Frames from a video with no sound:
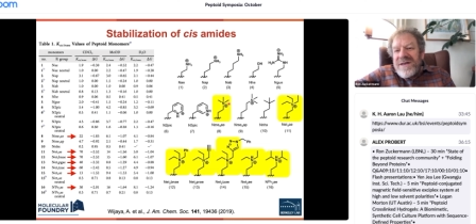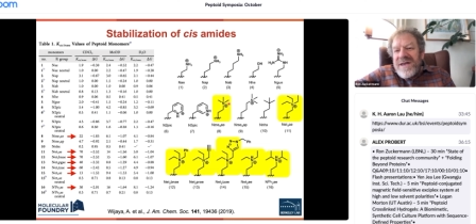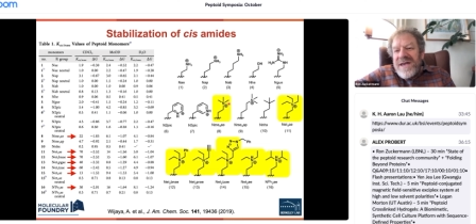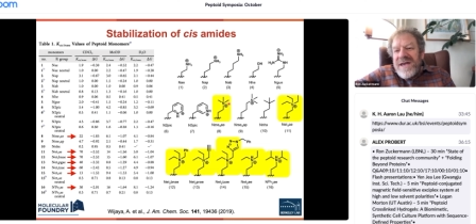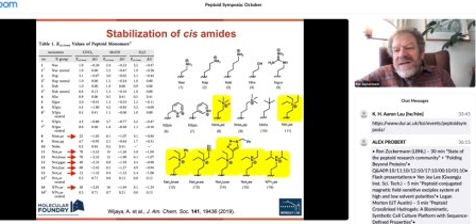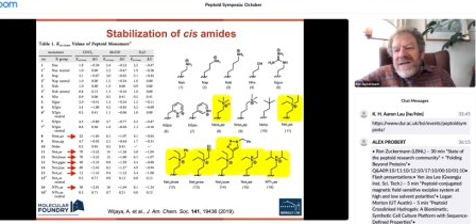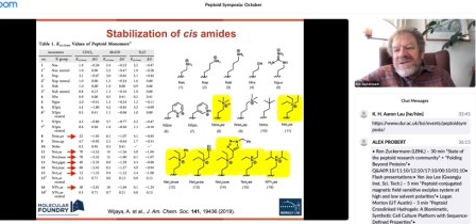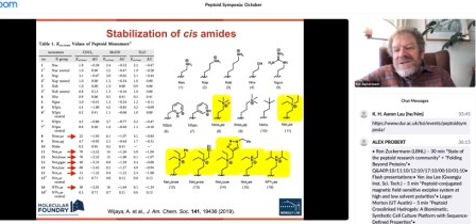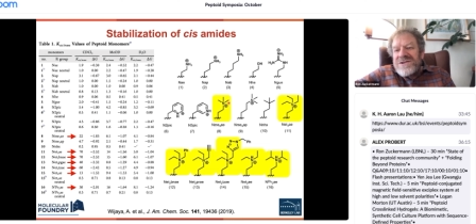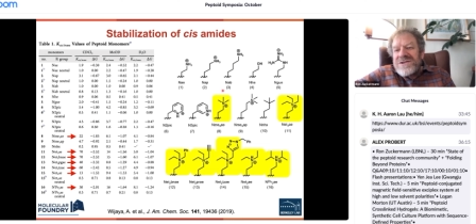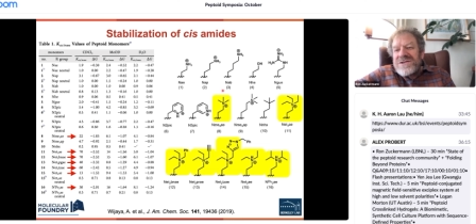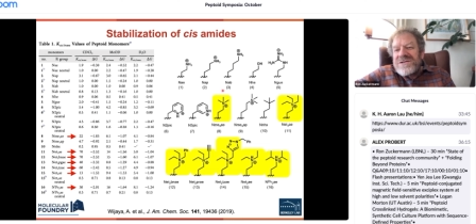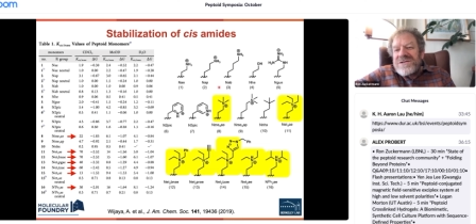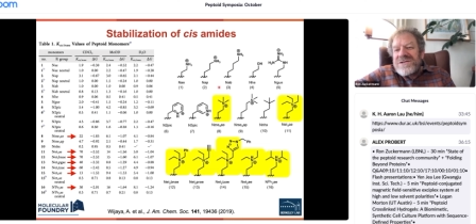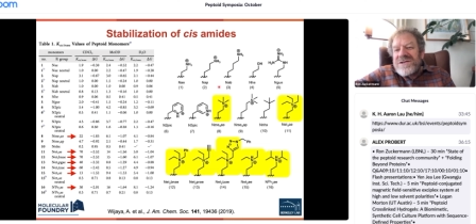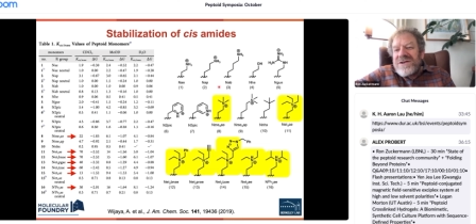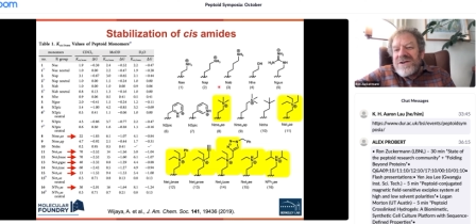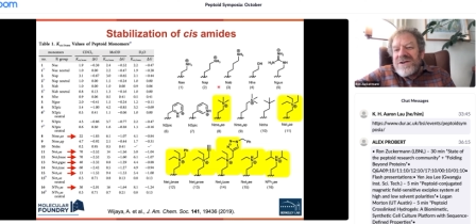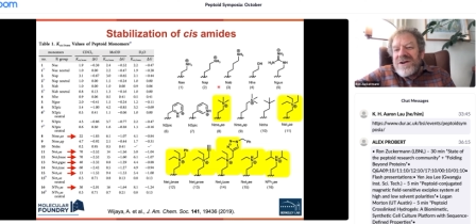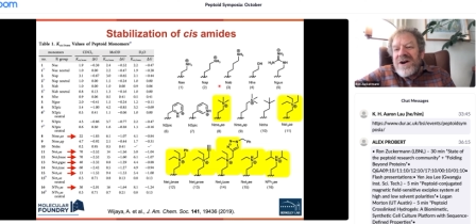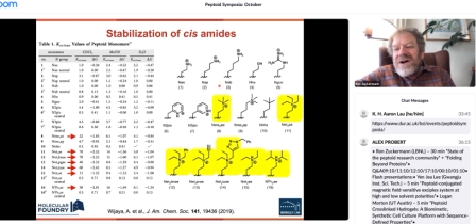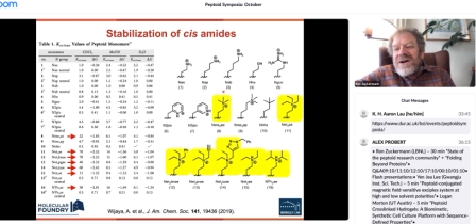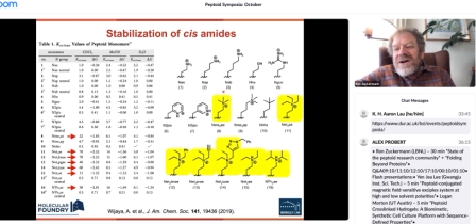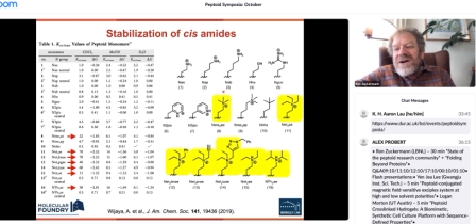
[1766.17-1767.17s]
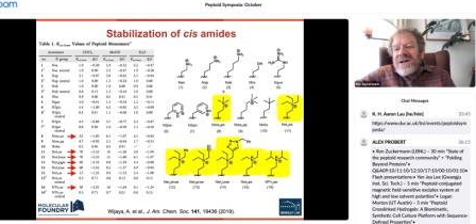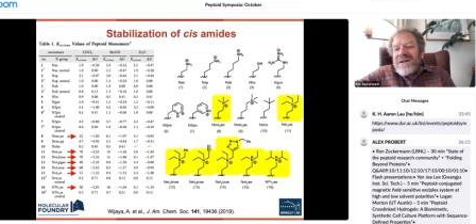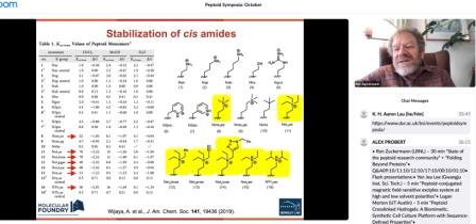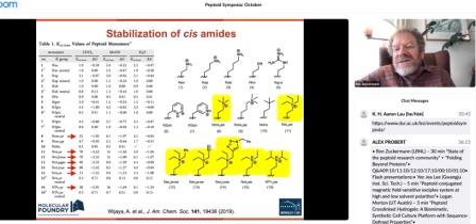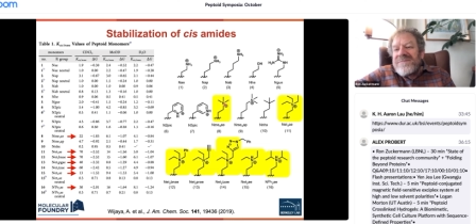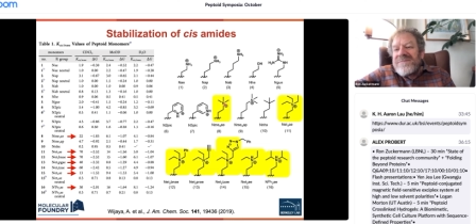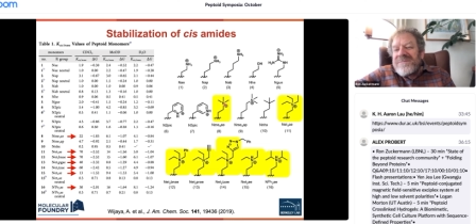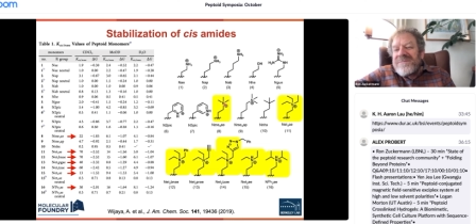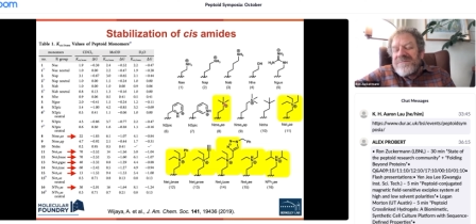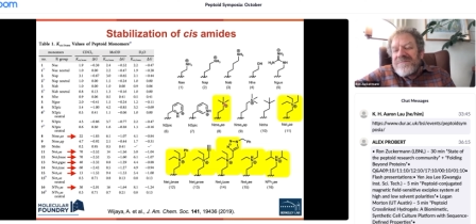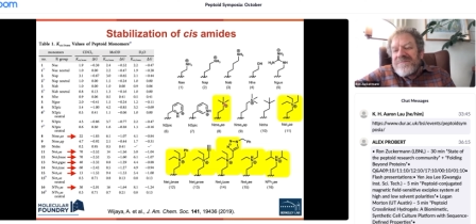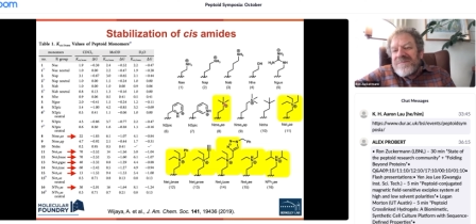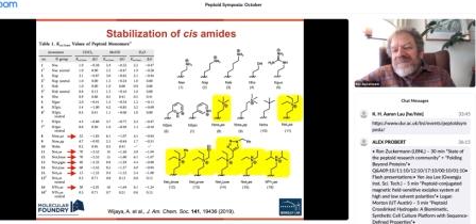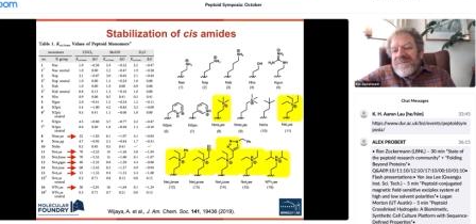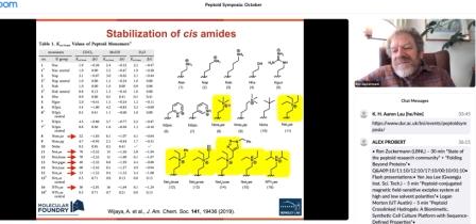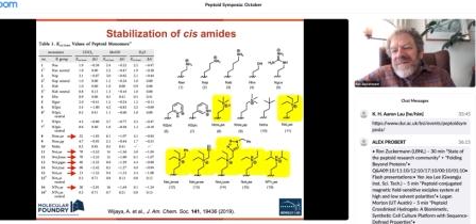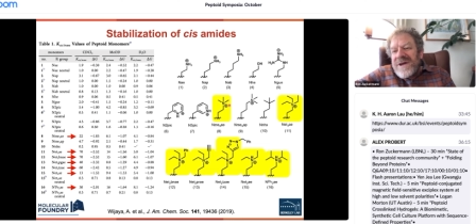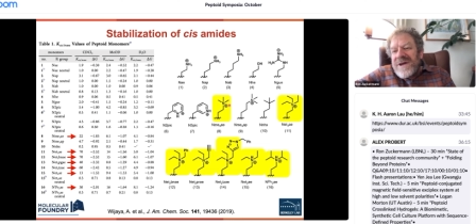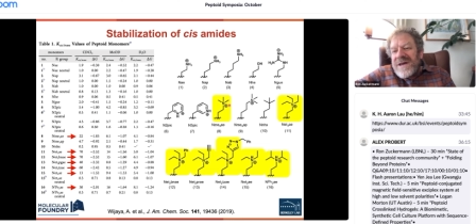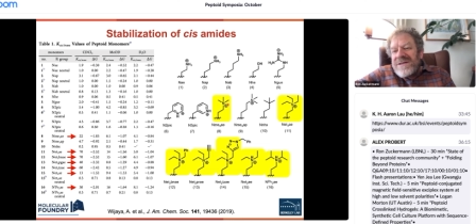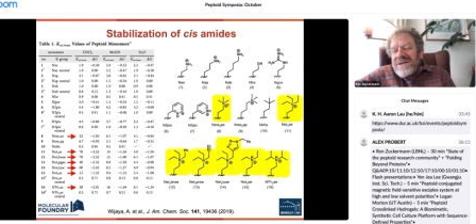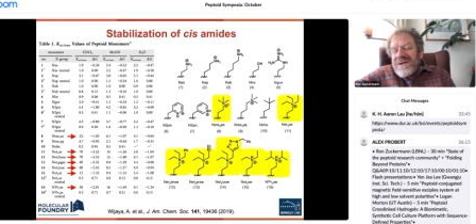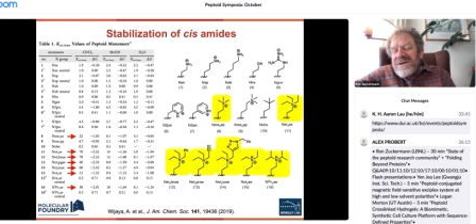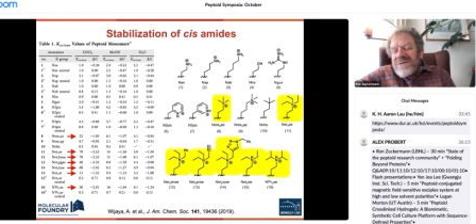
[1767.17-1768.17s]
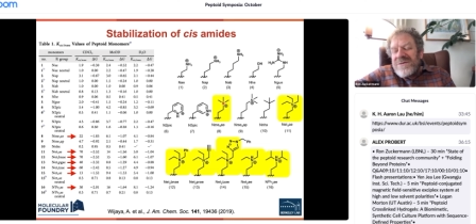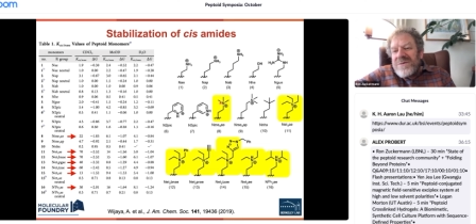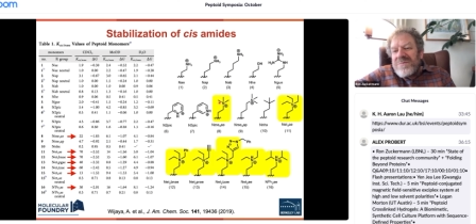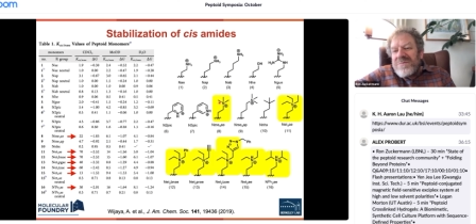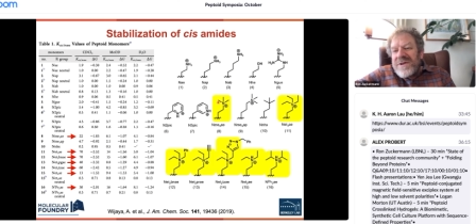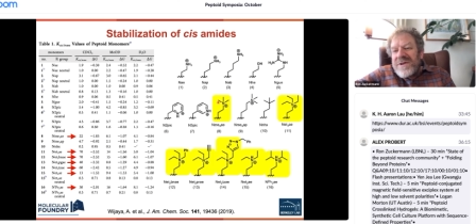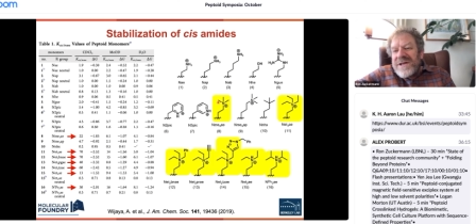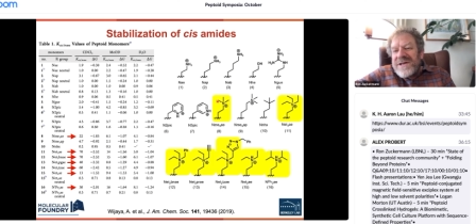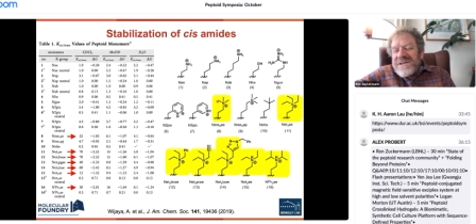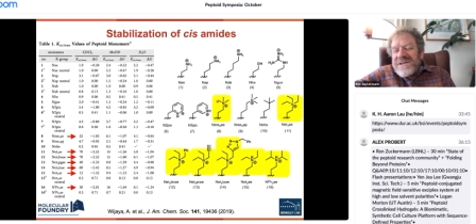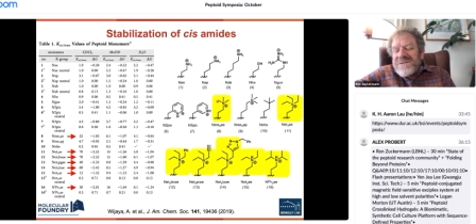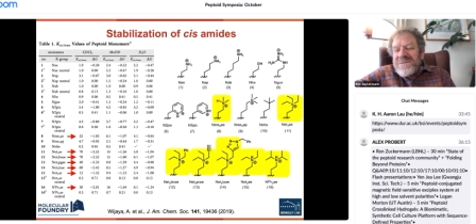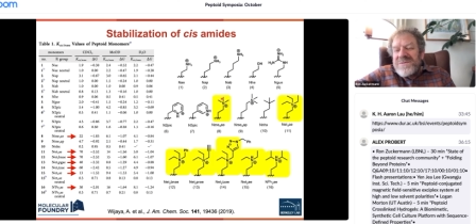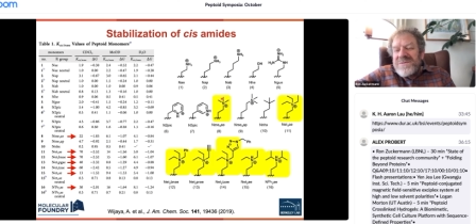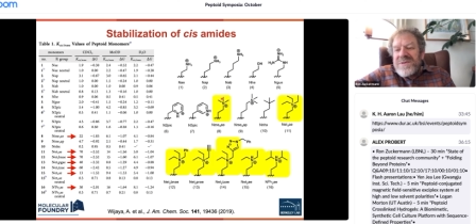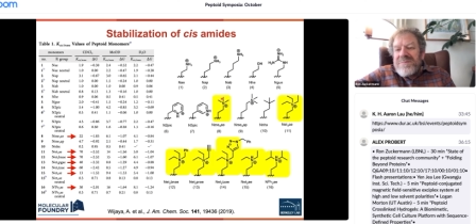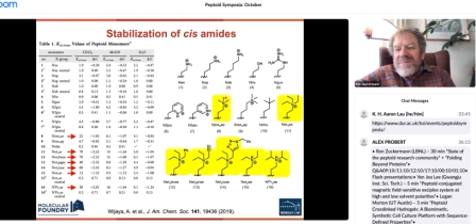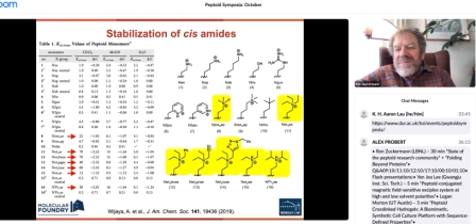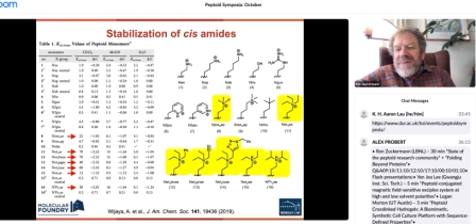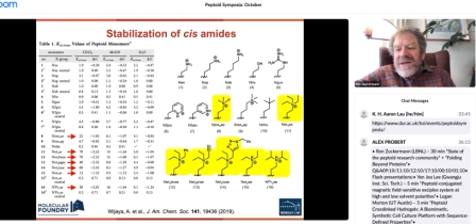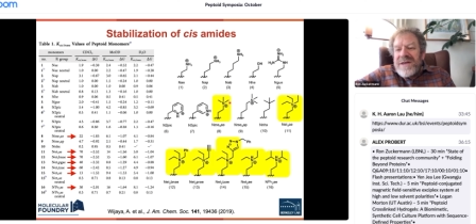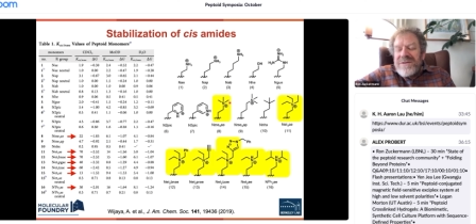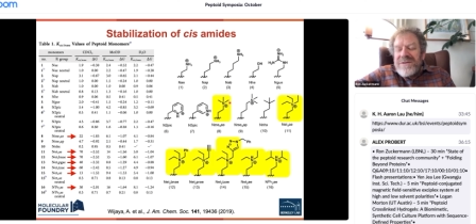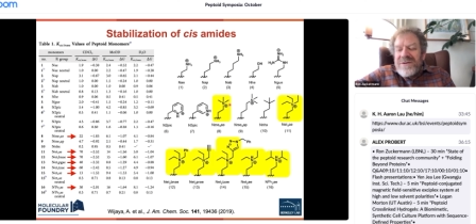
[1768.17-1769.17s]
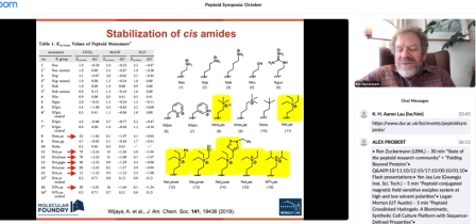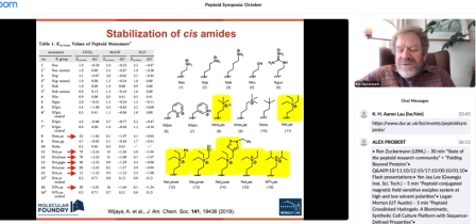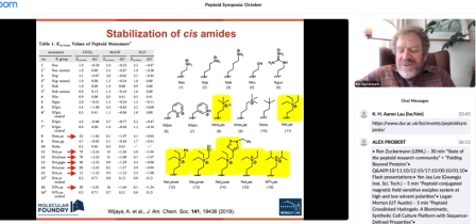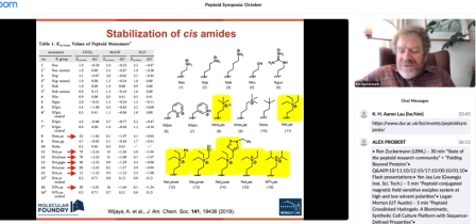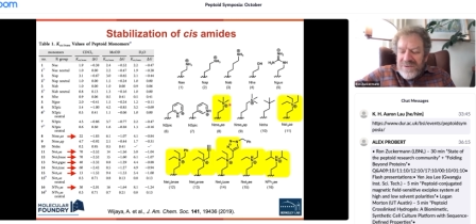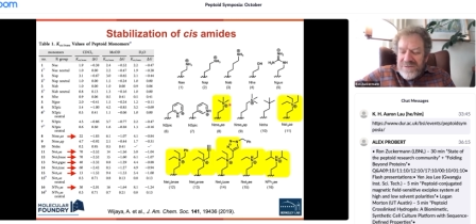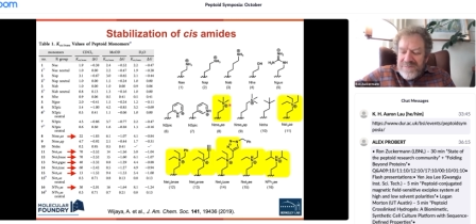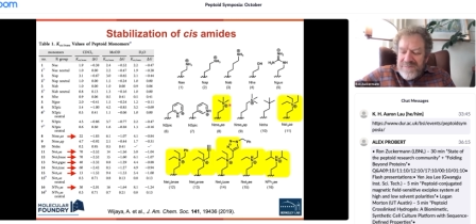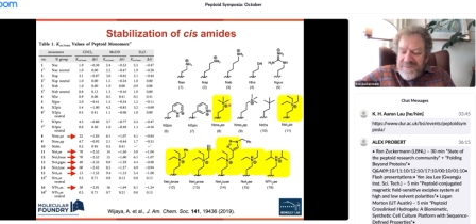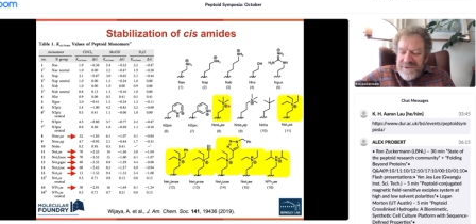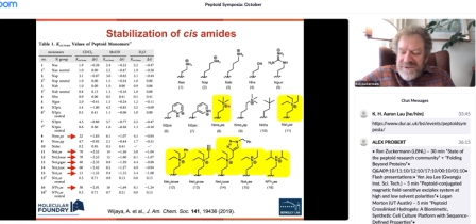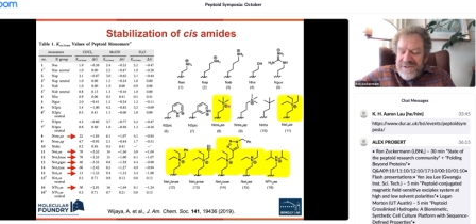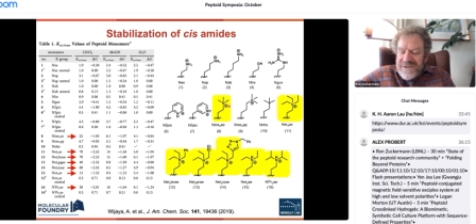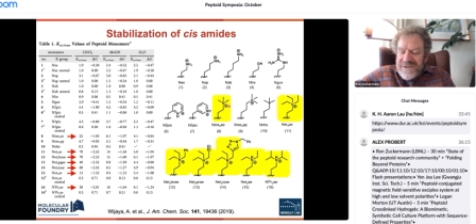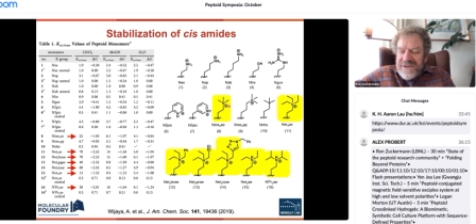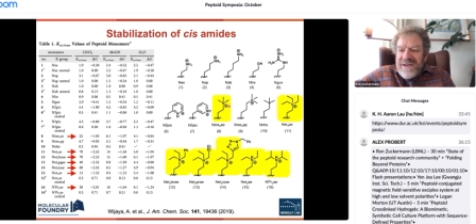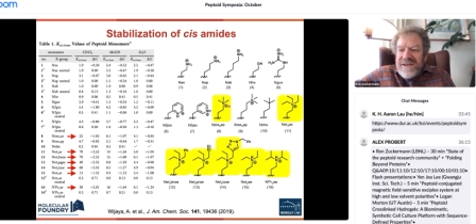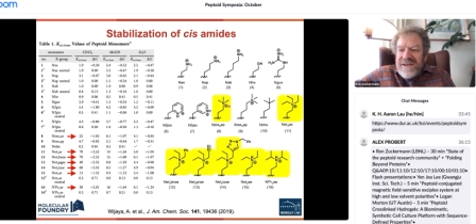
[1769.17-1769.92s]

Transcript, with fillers: H's are gone and they're replaced with methyl groups.